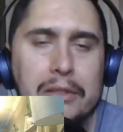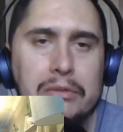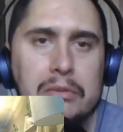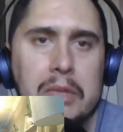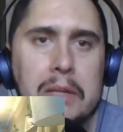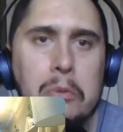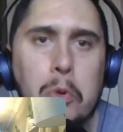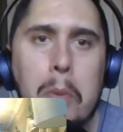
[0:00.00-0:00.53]

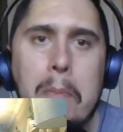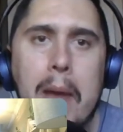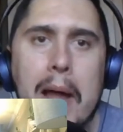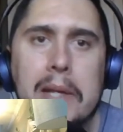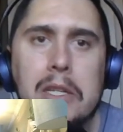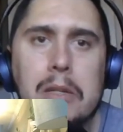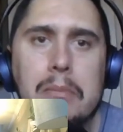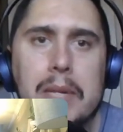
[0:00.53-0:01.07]
It
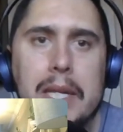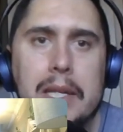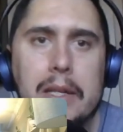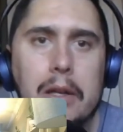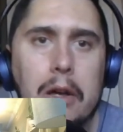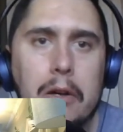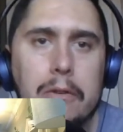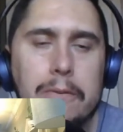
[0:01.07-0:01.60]
reminded
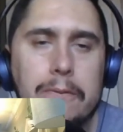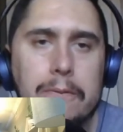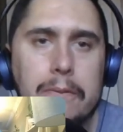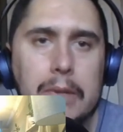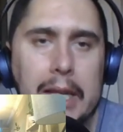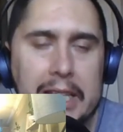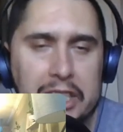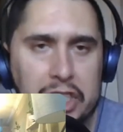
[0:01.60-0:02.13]
me of
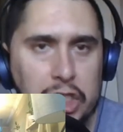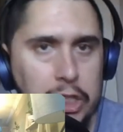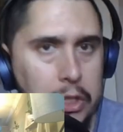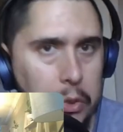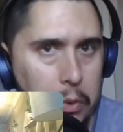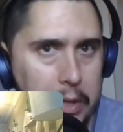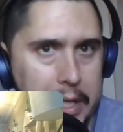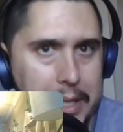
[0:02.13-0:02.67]
like
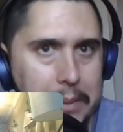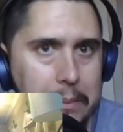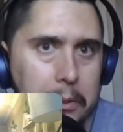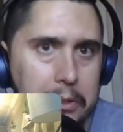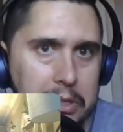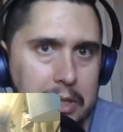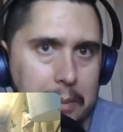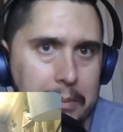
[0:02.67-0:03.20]
Scream
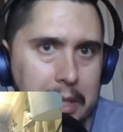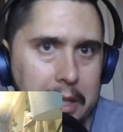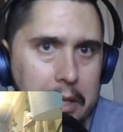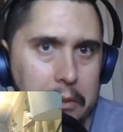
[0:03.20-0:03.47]
or something.